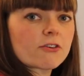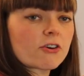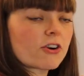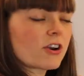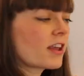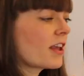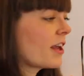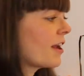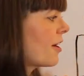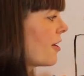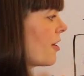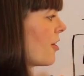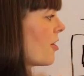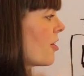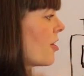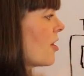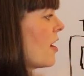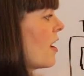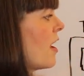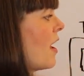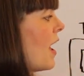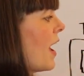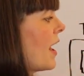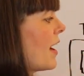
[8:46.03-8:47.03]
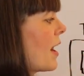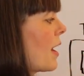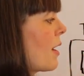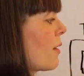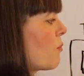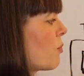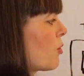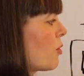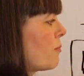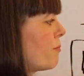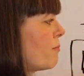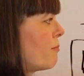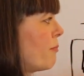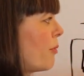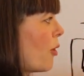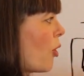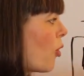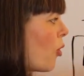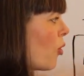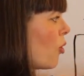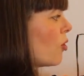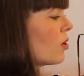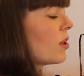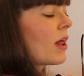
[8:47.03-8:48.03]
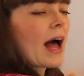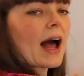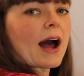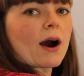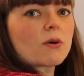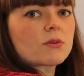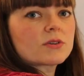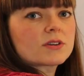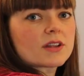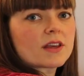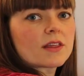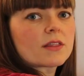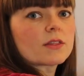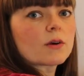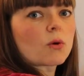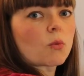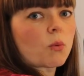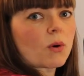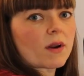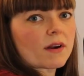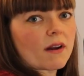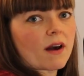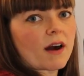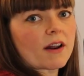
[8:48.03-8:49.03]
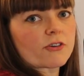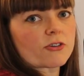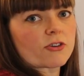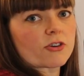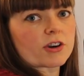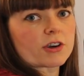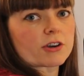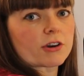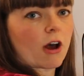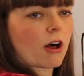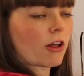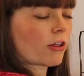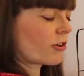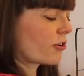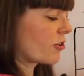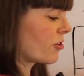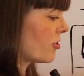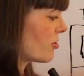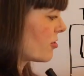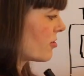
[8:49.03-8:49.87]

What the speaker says: for a year and I would pull out the $100.